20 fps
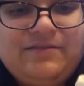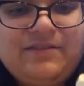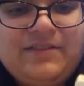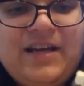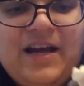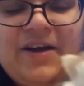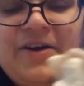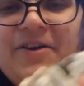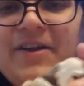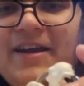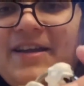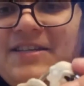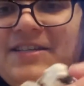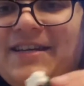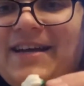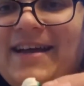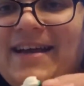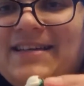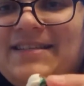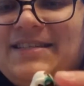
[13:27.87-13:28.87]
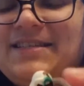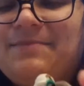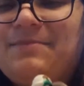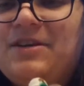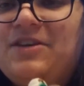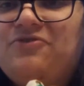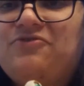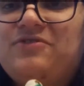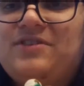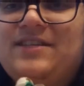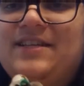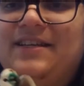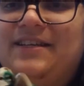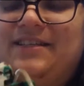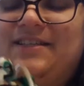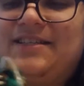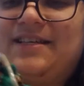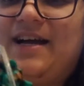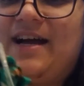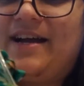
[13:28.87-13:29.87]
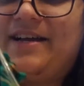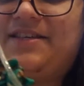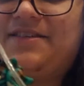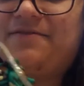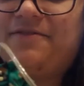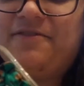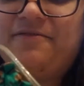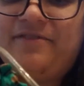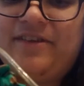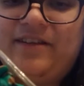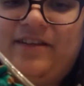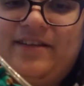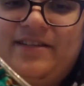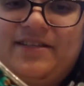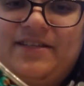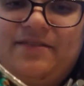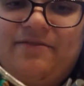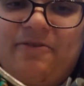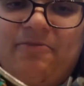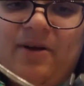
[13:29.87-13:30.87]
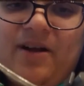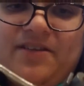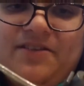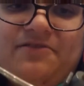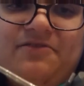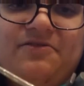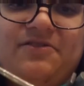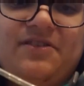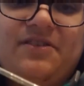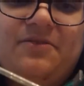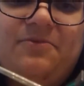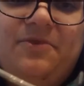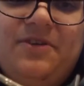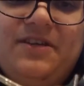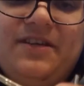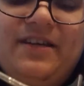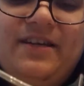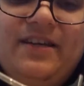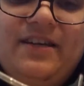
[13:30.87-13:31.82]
Kakurenja has some interesting designs for villains, for Monsters of the Week,